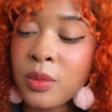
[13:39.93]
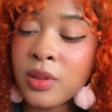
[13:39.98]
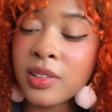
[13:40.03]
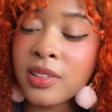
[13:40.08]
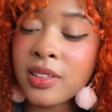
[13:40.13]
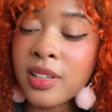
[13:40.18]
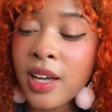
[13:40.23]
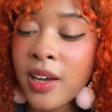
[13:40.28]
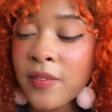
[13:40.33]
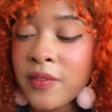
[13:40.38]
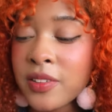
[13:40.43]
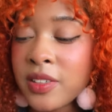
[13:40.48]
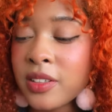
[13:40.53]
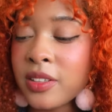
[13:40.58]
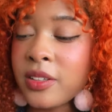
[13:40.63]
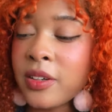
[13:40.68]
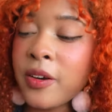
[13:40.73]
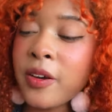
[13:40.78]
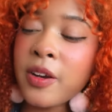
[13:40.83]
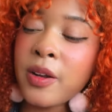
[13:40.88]
Would love to
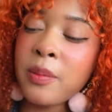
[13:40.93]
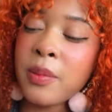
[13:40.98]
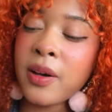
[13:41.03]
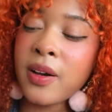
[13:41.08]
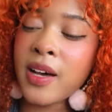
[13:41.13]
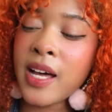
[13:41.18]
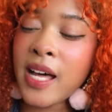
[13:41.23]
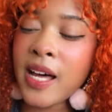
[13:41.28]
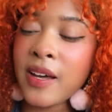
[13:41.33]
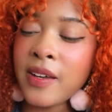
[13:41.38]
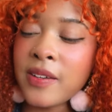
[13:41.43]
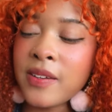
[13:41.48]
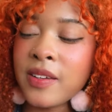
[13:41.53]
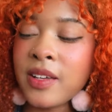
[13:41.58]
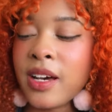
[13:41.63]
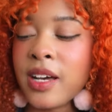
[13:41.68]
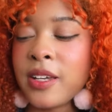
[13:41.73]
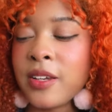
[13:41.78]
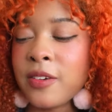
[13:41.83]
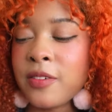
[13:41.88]
learn about how you
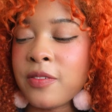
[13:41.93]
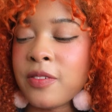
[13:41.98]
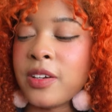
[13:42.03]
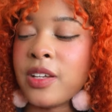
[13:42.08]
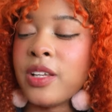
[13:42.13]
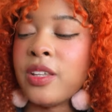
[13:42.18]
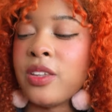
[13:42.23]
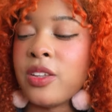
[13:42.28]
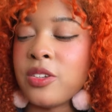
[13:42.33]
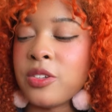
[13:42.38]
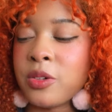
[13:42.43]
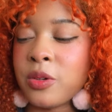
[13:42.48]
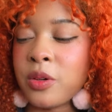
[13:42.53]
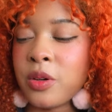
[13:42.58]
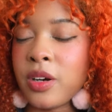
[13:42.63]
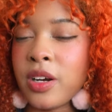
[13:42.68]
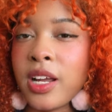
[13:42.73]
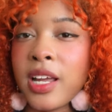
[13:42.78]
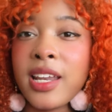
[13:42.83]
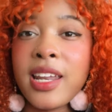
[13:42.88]
got your foot in the
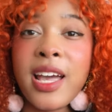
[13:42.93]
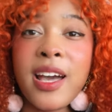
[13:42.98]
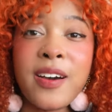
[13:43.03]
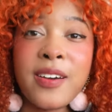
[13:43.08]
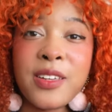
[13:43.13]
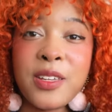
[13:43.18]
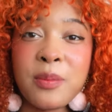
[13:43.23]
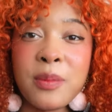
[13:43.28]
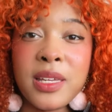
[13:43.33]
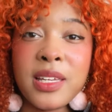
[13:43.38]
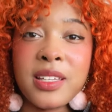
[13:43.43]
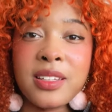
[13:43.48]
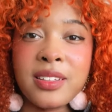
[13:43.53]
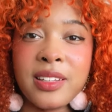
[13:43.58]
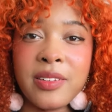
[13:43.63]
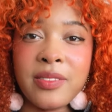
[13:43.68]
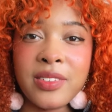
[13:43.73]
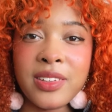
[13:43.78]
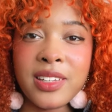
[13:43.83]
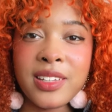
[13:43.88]
door and how you make a
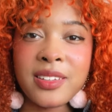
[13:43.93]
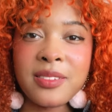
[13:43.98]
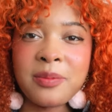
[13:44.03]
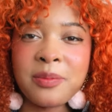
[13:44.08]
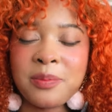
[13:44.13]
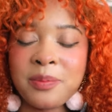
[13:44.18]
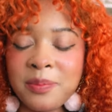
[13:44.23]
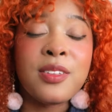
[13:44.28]
living.